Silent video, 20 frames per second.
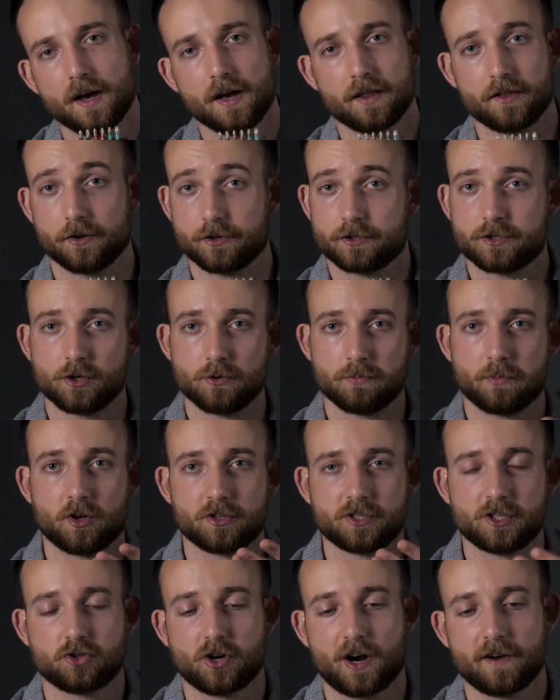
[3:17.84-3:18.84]
There are two
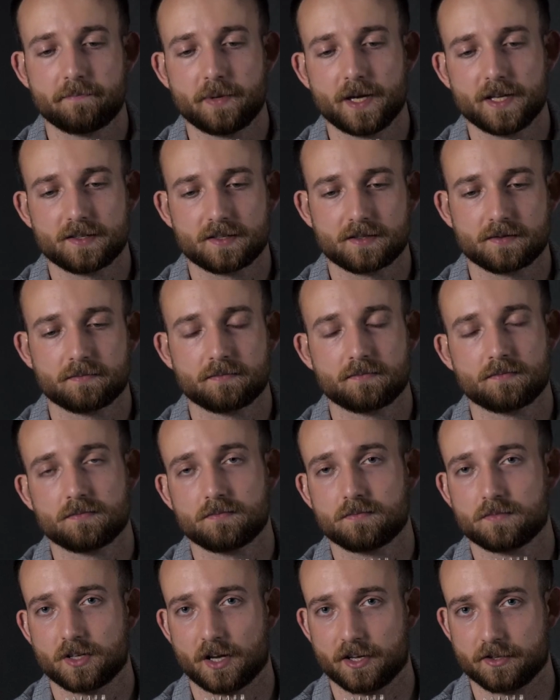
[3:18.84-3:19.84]
Ploddy drive bits,
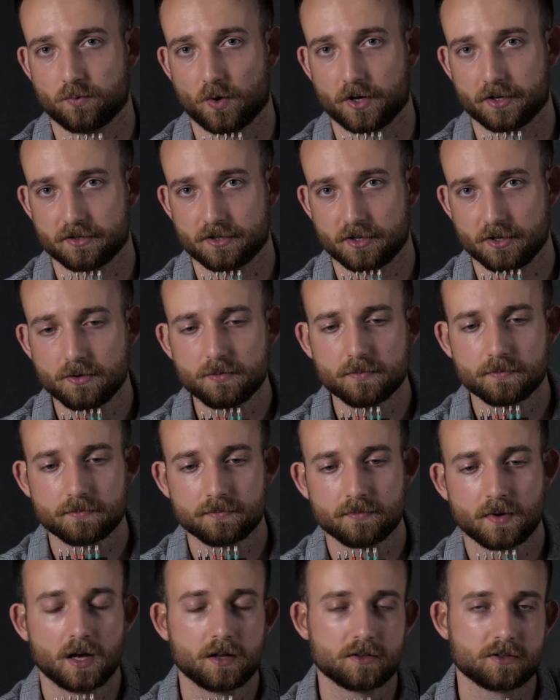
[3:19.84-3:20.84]
size 1 and 2,
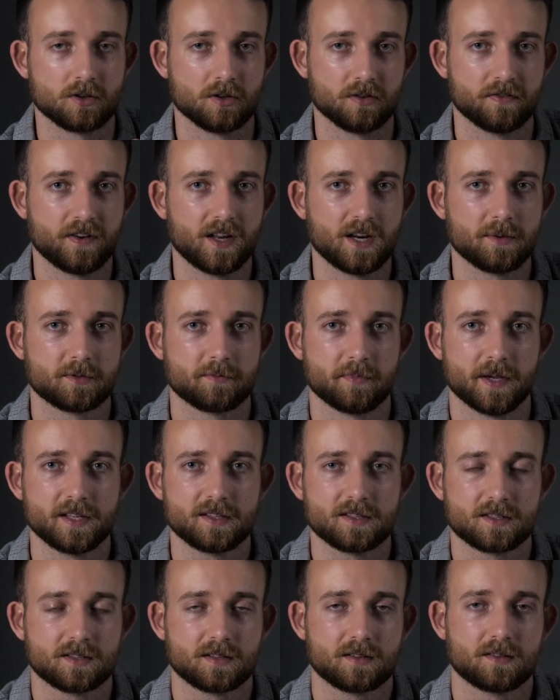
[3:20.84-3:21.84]
two Phillips
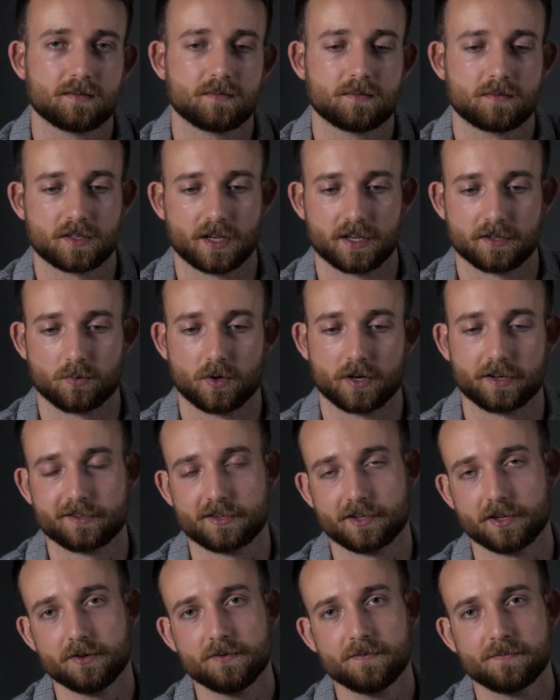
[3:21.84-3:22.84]
bits, size 1 and
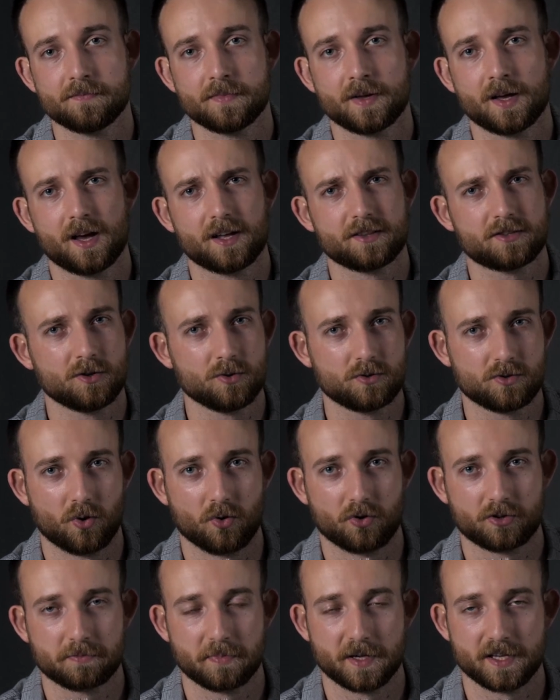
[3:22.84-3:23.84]
2, and two
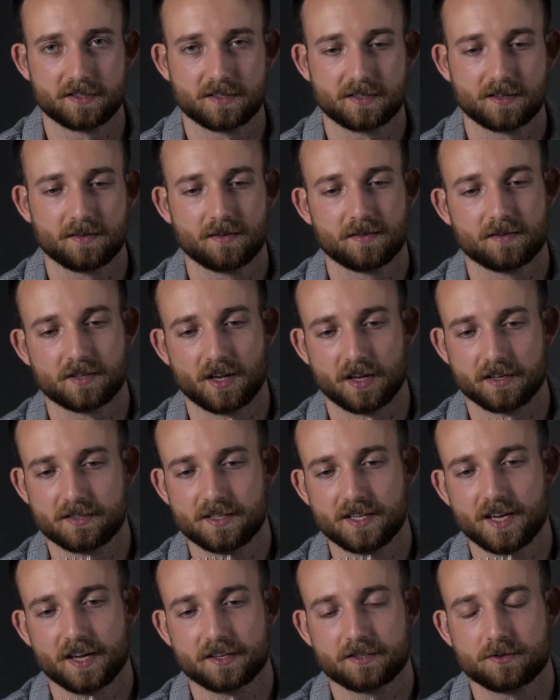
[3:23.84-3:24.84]
Torx bits, size
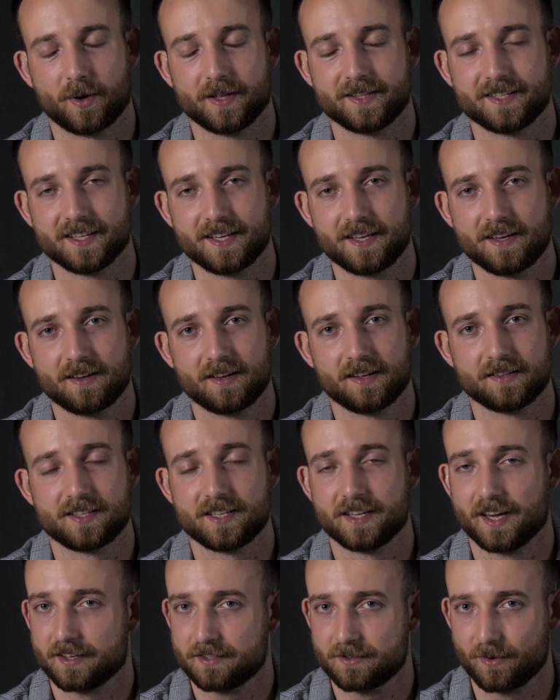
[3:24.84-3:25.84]
TX20 and
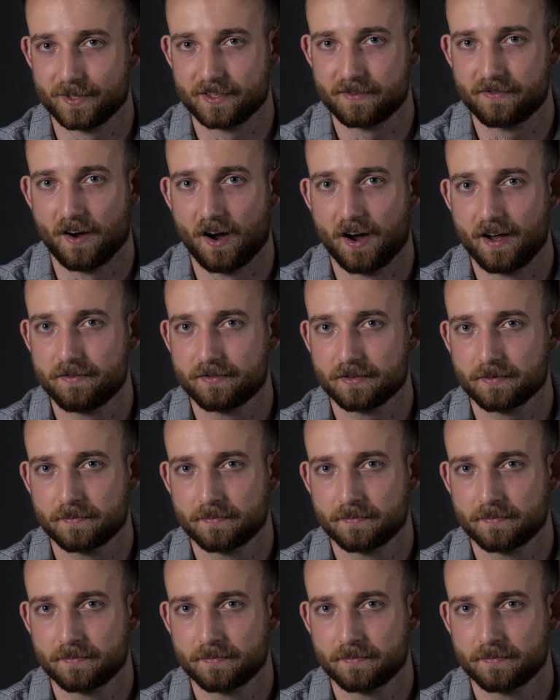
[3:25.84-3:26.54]
TX25.